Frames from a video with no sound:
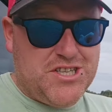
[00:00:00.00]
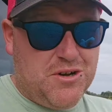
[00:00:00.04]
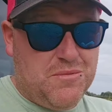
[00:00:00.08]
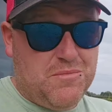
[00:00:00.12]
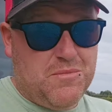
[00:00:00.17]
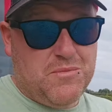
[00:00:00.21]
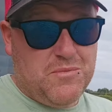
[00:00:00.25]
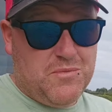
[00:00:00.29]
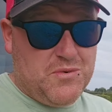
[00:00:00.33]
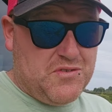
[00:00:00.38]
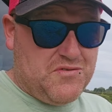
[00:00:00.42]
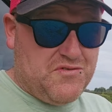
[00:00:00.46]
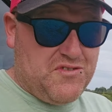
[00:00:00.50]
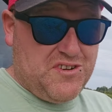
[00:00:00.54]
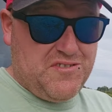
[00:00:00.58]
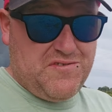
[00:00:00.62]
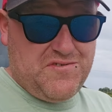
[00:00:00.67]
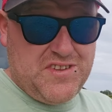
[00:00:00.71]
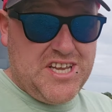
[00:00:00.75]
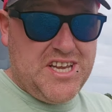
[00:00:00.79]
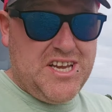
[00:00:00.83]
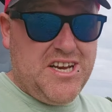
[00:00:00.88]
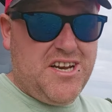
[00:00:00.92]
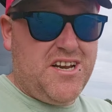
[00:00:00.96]
stop was
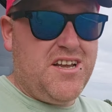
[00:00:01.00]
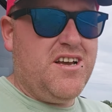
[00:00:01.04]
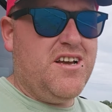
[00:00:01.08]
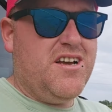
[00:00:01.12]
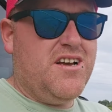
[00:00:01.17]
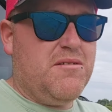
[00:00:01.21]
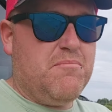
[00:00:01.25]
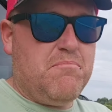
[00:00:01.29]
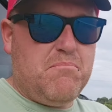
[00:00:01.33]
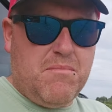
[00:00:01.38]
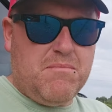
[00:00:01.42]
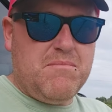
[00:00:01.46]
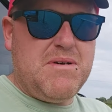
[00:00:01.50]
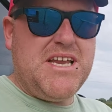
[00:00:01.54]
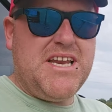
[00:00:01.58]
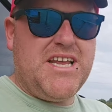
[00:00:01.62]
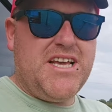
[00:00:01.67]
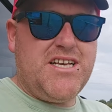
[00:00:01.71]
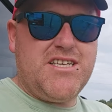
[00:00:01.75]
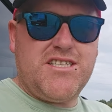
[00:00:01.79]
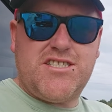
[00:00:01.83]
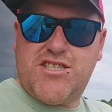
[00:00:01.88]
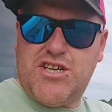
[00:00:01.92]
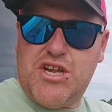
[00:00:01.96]
15
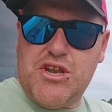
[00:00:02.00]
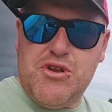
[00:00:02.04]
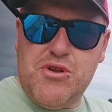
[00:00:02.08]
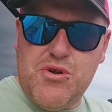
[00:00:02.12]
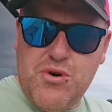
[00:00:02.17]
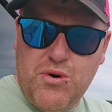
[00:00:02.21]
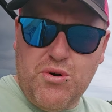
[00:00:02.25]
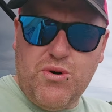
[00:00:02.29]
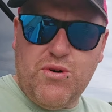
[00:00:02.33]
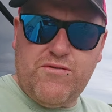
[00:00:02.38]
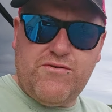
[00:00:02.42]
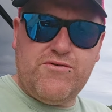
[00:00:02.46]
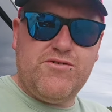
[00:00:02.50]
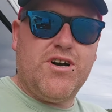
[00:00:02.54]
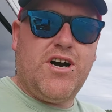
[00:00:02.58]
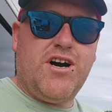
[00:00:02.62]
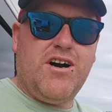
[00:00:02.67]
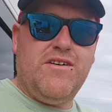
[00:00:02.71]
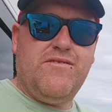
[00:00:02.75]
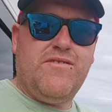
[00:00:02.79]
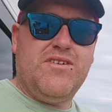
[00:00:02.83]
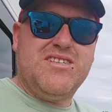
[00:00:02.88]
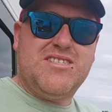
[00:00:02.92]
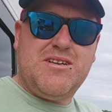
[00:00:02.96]
minutes north
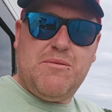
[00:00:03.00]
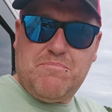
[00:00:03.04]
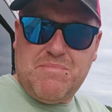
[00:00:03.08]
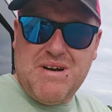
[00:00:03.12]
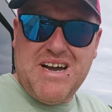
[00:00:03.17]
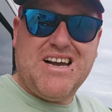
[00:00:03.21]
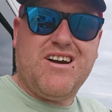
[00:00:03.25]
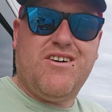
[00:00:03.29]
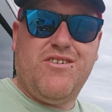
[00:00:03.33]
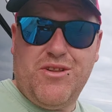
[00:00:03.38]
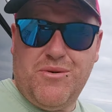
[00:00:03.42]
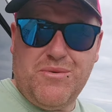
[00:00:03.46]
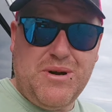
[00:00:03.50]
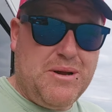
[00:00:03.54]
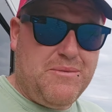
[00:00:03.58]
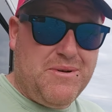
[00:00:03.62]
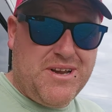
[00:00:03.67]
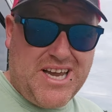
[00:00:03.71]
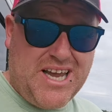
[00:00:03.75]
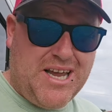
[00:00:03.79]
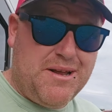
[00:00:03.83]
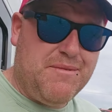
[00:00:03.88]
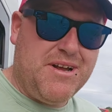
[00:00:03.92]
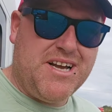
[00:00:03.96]
driving. So back on the way
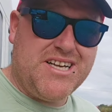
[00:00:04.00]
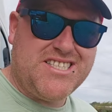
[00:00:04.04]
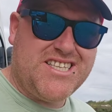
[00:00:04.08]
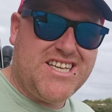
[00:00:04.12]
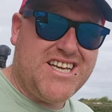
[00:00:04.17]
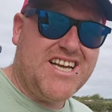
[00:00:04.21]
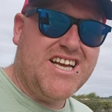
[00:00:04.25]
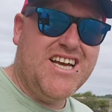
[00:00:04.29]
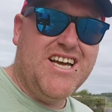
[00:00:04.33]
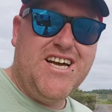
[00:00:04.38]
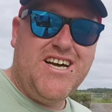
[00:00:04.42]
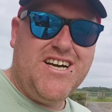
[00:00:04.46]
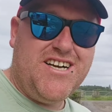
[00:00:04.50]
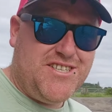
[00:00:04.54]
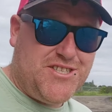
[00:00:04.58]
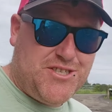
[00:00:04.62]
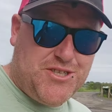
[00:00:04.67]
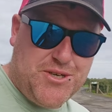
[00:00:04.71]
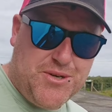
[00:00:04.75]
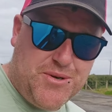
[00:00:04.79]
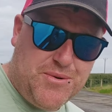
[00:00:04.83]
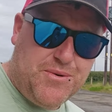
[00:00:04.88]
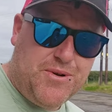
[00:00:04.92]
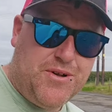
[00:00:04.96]
we came yesterday
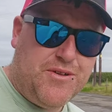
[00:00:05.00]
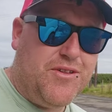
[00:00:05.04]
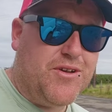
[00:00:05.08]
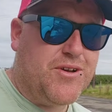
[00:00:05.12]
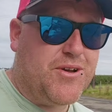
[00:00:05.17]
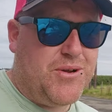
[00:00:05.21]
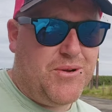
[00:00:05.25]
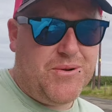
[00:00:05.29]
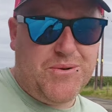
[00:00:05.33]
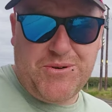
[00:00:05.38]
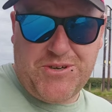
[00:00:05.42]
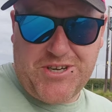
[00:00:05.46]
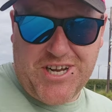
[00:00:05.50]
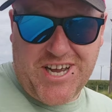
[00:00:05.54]
to the Coo